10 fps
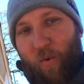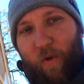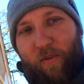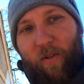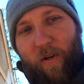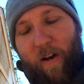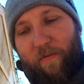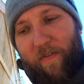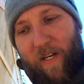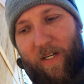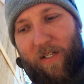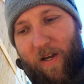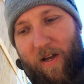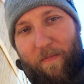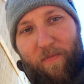we've still got to finish
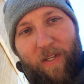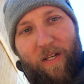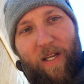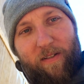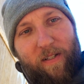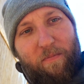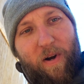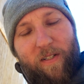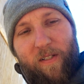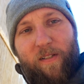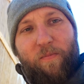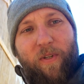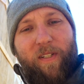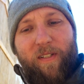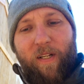up the nesting boxes,
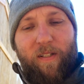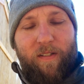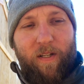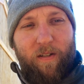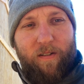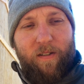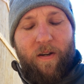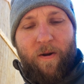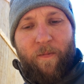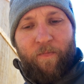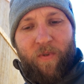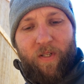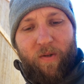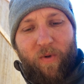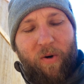but Stacy says
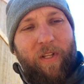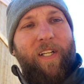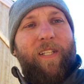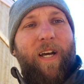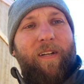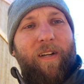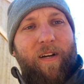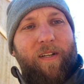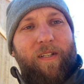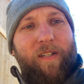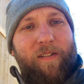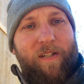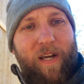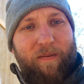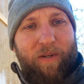we don't really need that done just
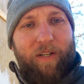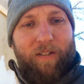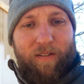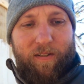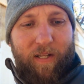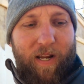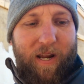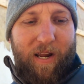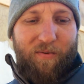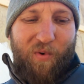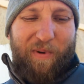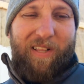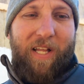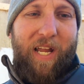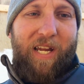yet because they won't be
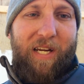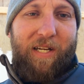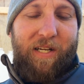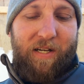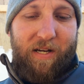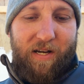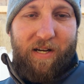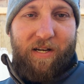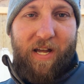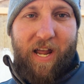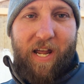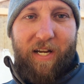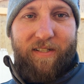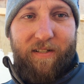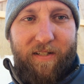laying
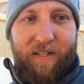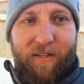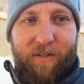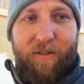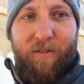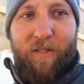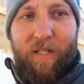eggs until